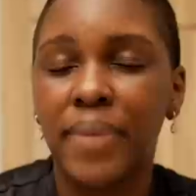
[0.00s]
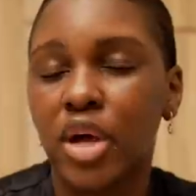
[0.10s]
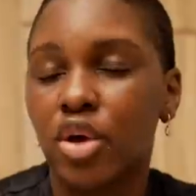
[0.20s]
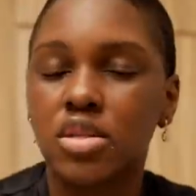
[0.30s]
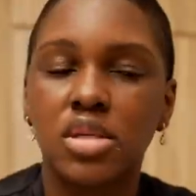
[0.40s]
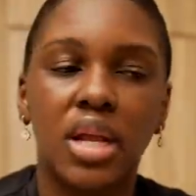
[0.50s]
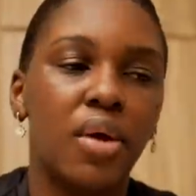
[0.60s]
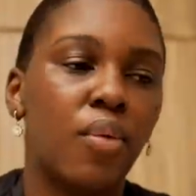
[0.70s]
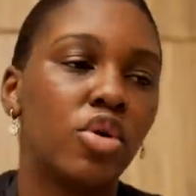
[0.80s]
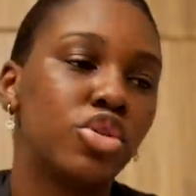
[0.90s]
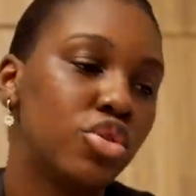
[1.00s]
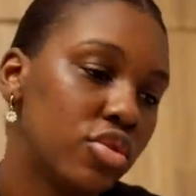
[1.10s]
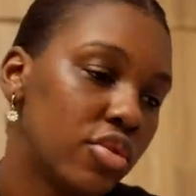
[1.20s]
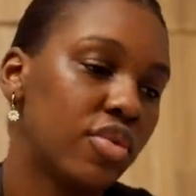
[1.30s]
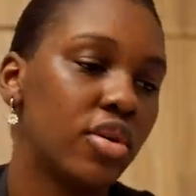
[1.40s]
But I got to like watch
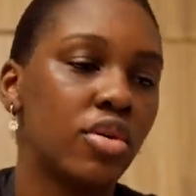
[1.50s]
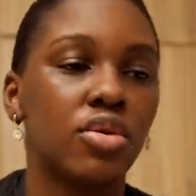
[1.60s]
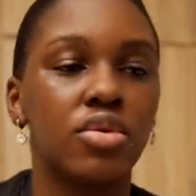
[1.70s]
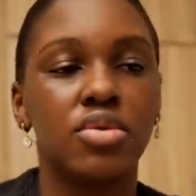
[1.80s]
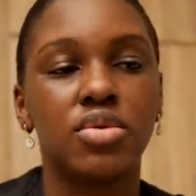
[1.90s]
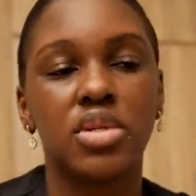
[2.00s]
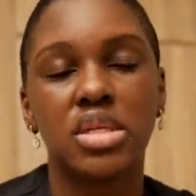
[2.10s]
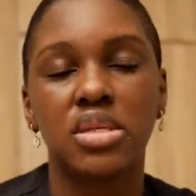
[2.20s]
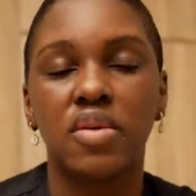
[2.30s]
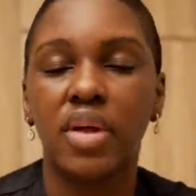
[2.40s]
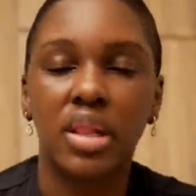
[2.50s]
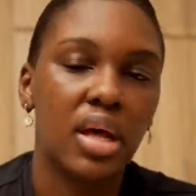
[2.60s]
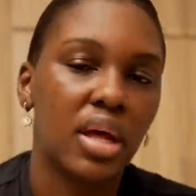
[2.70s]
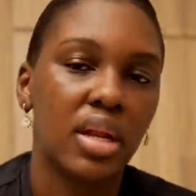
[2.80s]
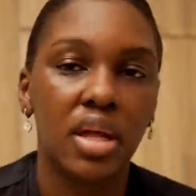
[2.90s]
YouTube videos and stuff like
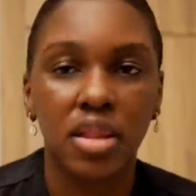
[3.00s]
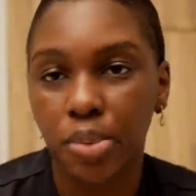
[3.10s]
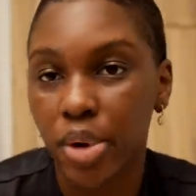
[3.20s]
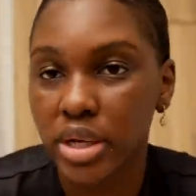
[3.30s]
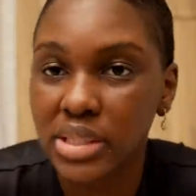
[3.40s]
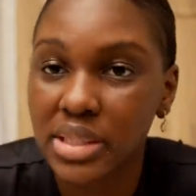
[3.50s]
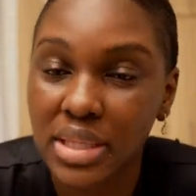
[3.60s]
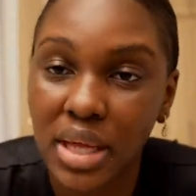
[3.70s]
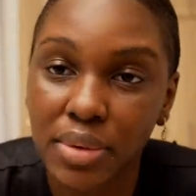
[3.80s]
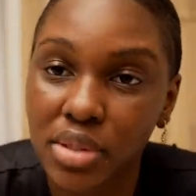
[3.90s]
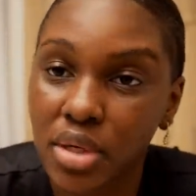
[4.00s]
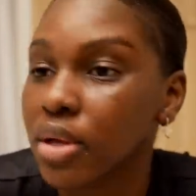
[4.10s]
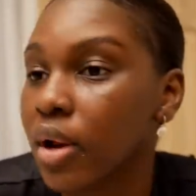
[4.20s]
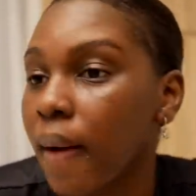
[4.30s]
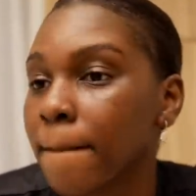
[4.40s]
that in the process and that was
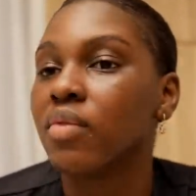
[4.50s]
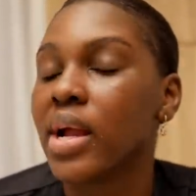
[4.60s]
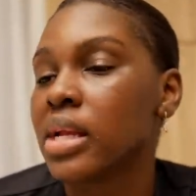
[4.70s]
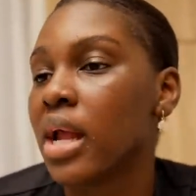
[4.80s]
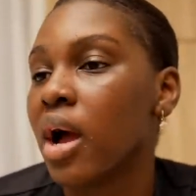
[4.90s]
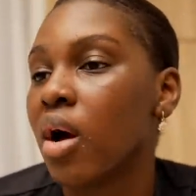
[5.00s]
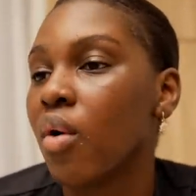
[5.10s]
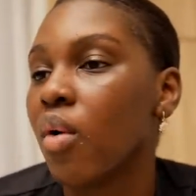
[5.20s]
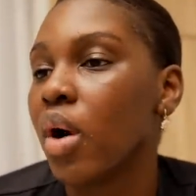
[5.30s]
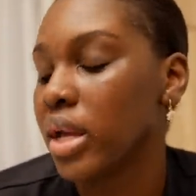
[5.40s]
good. Right now,